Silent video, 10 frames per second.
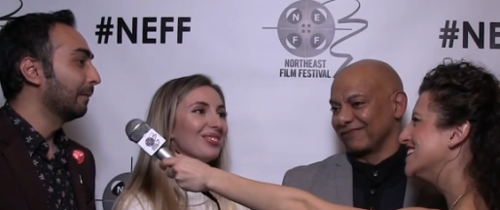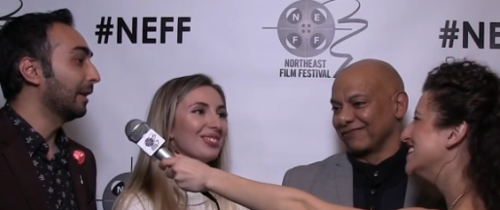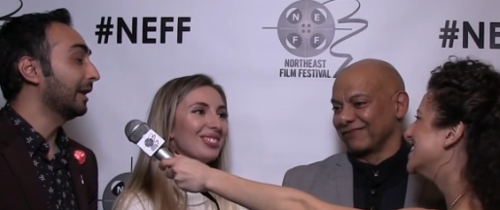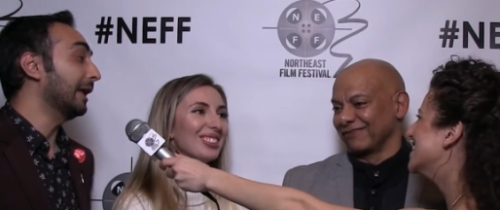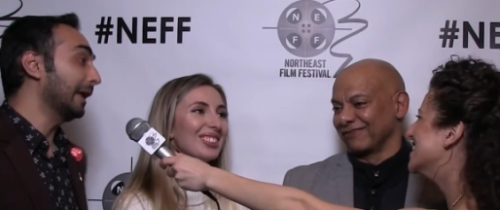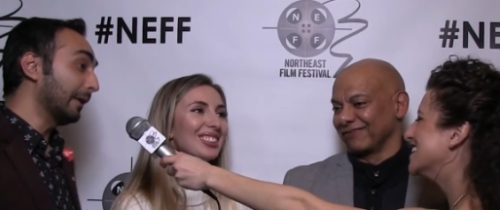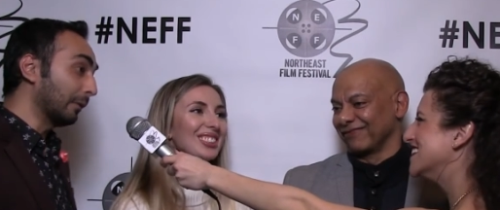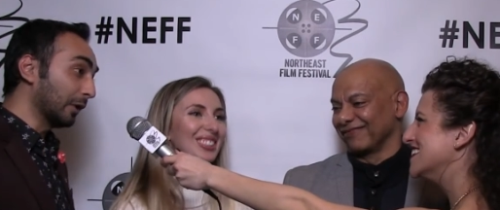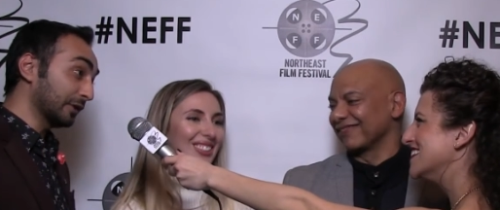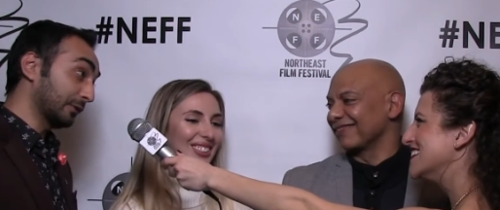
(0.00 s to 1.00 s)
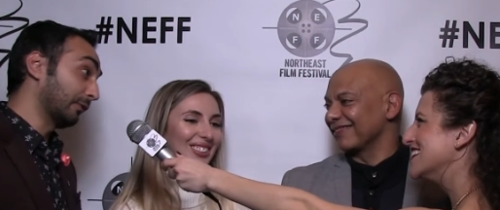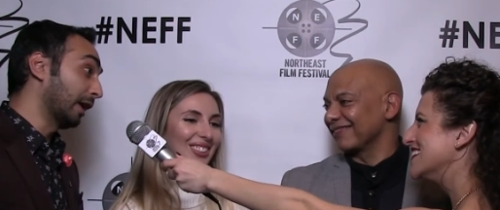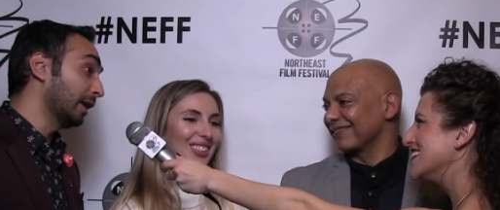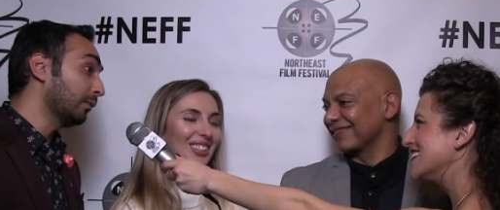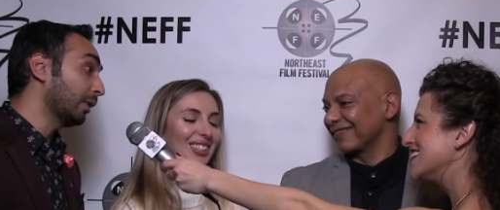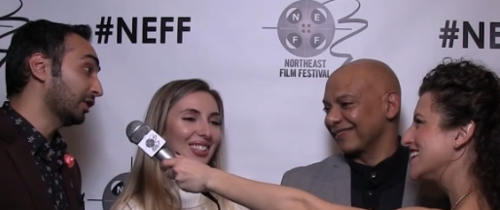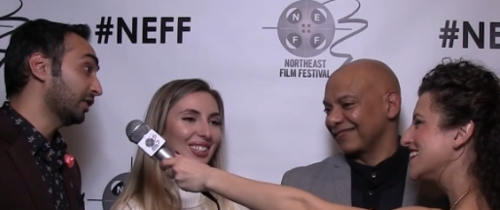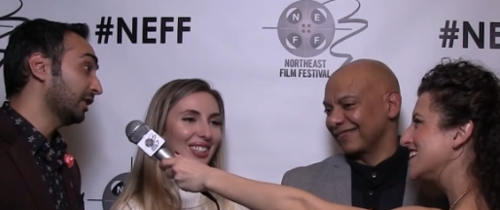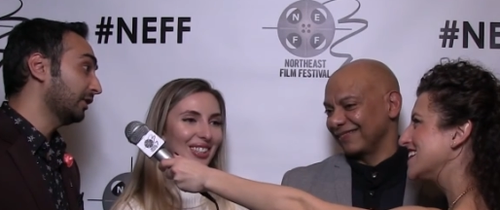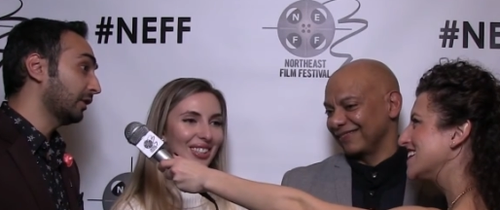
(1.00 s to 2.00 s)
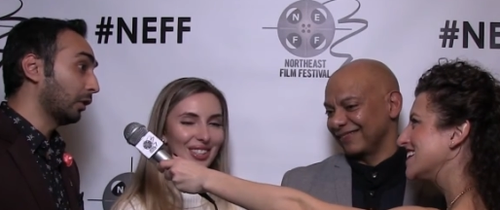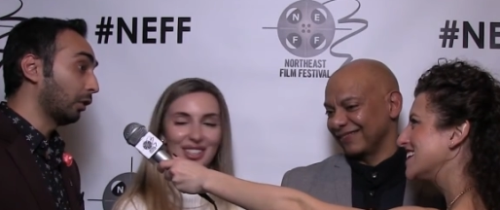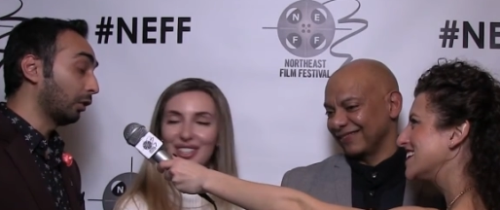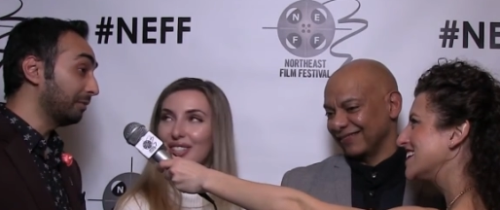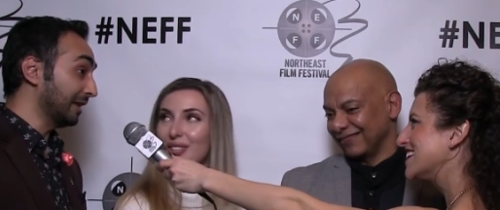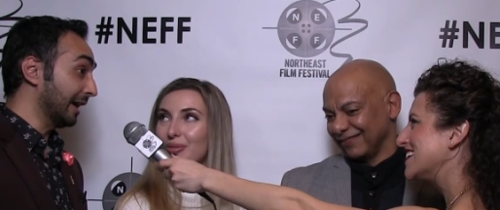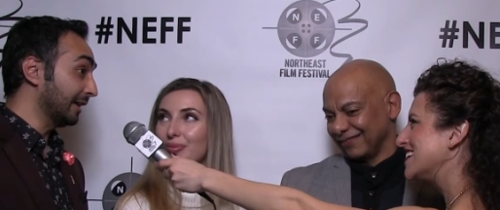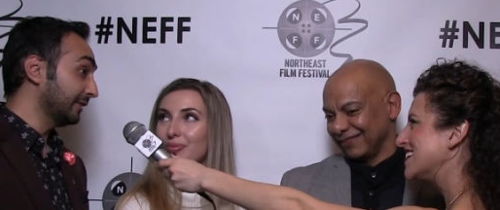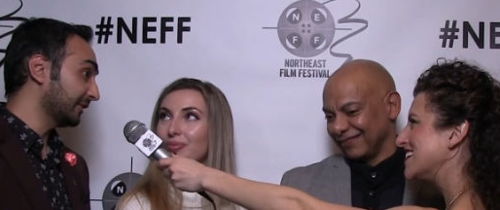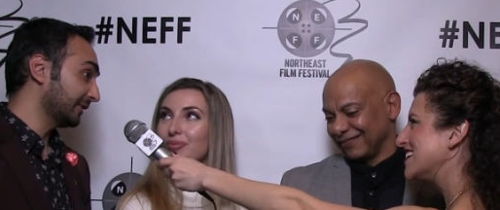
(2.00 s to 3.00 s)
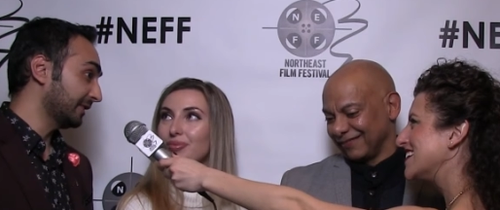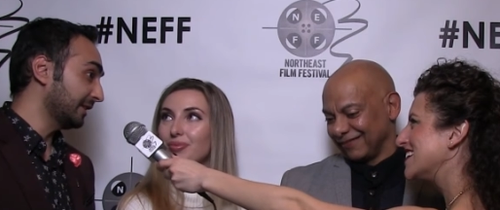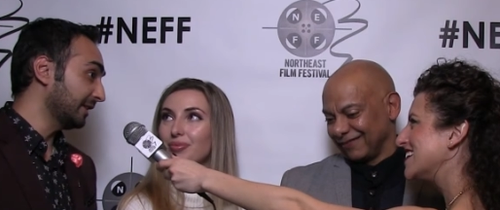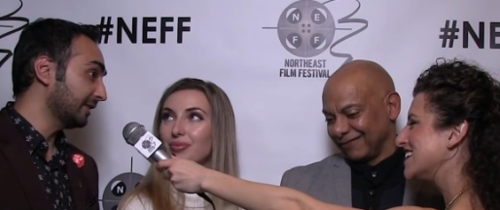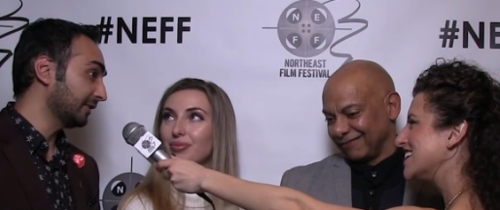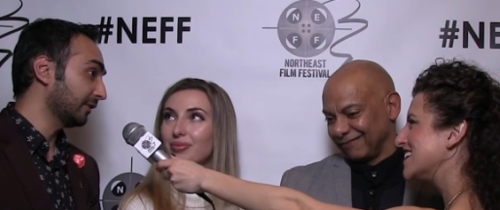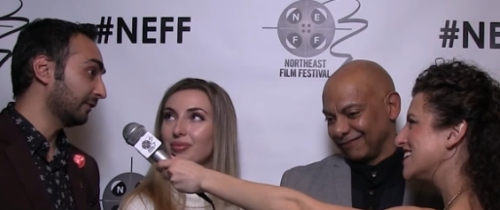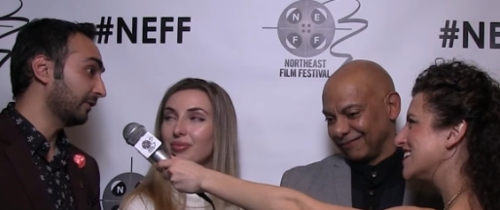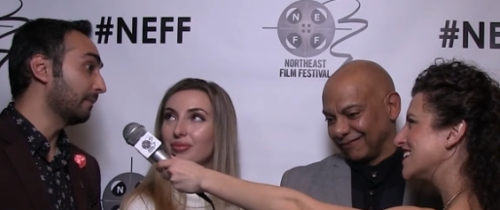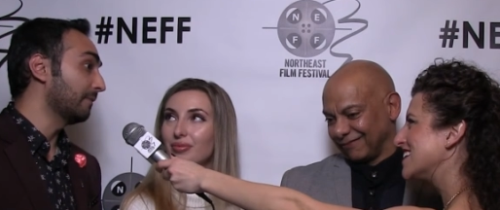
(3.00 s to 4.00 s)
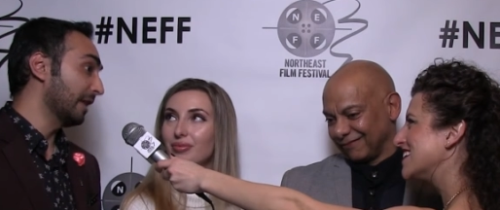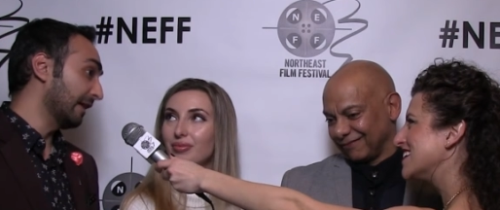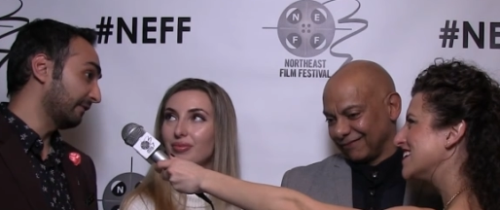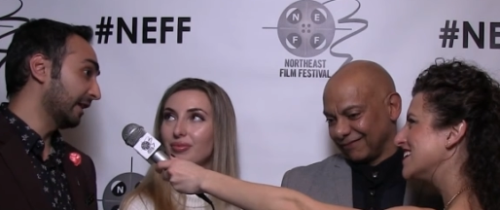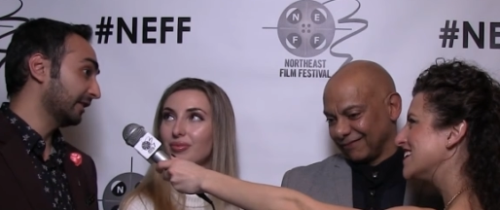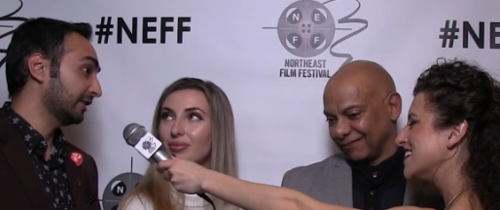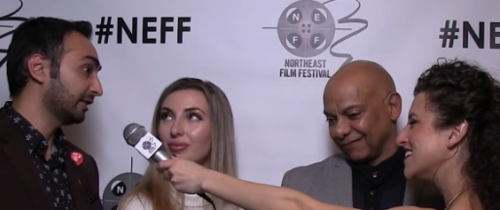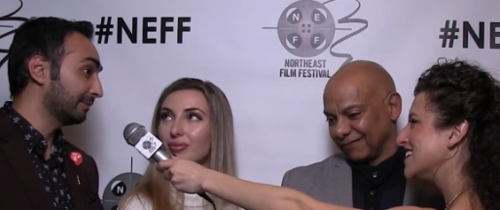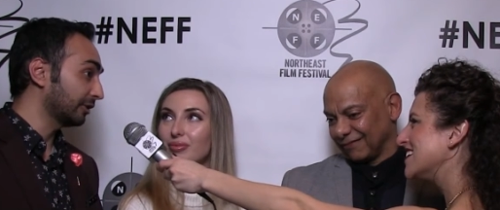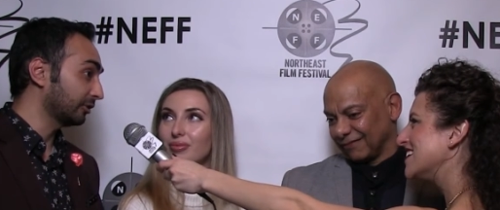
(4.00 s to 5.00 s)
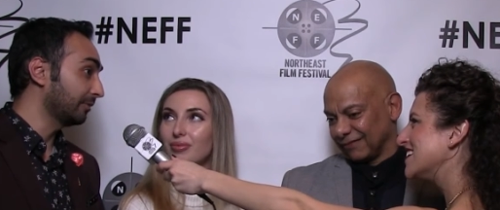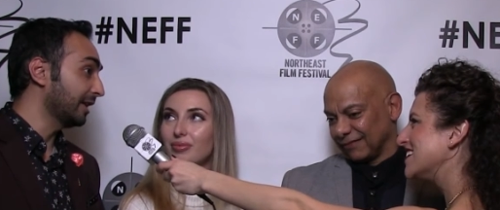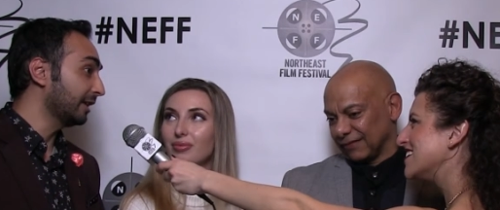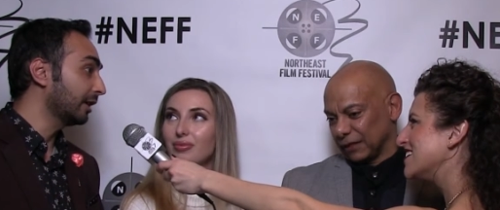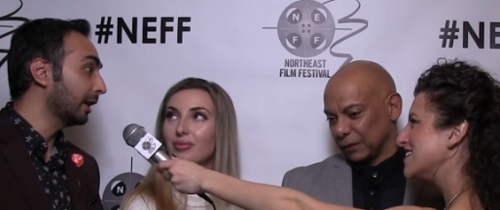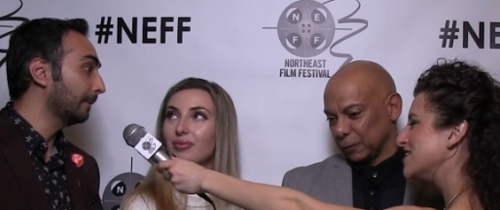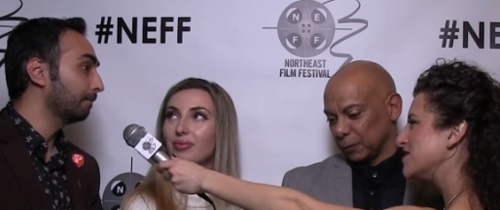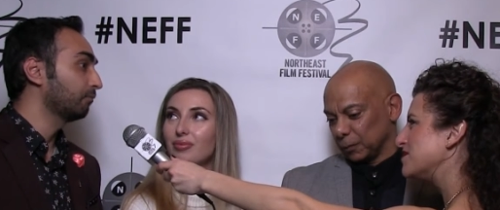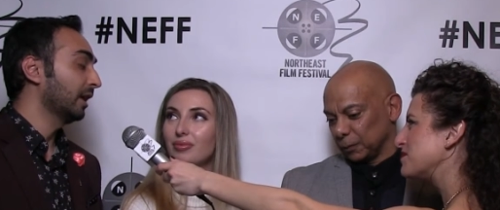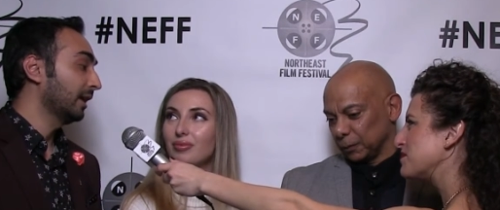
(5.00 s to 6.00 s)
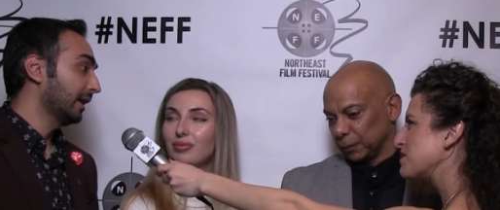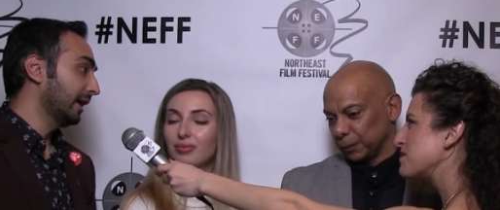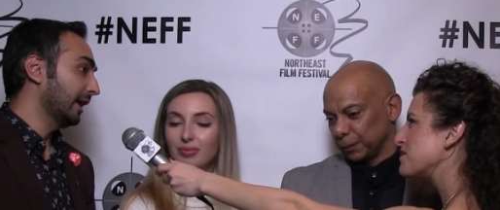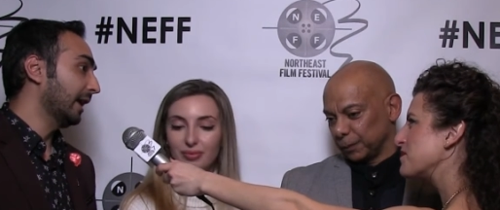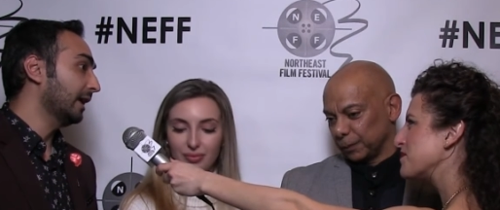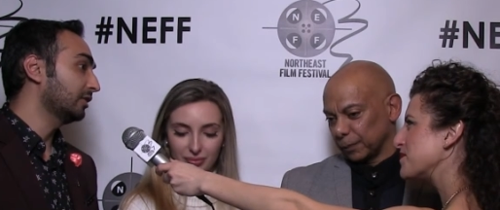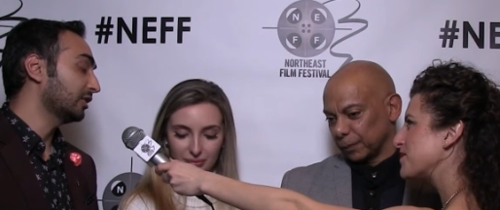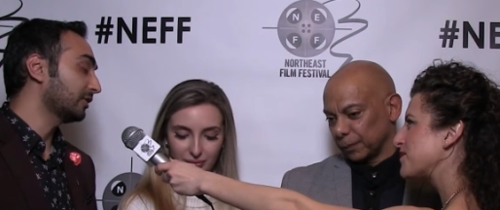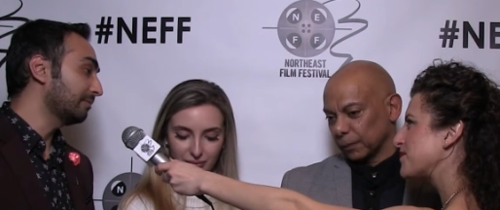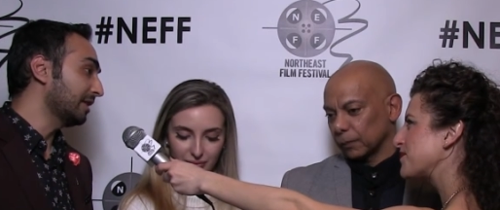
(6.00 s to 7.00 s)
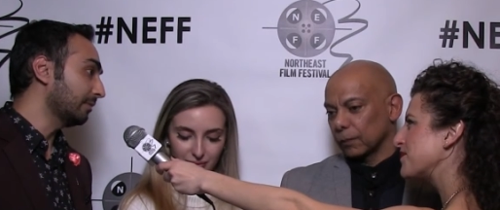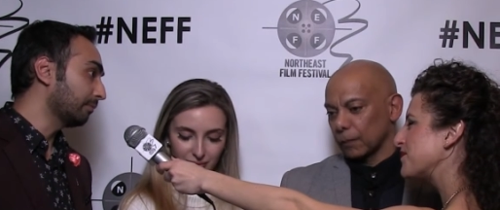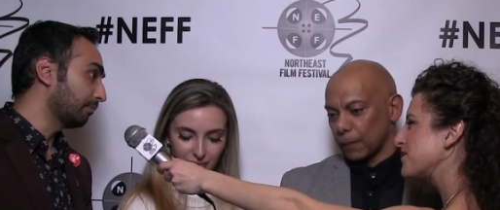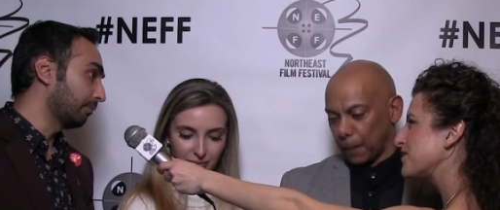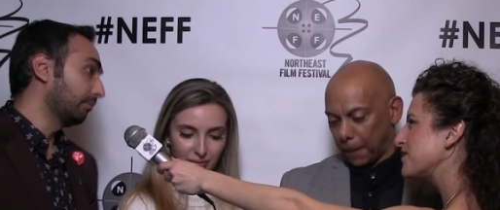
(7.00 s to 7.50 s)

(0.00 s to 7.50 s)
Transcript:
Speaker 1: but it, it, was fun watching the whole behind the scenes of the FX, the special makeup, and just being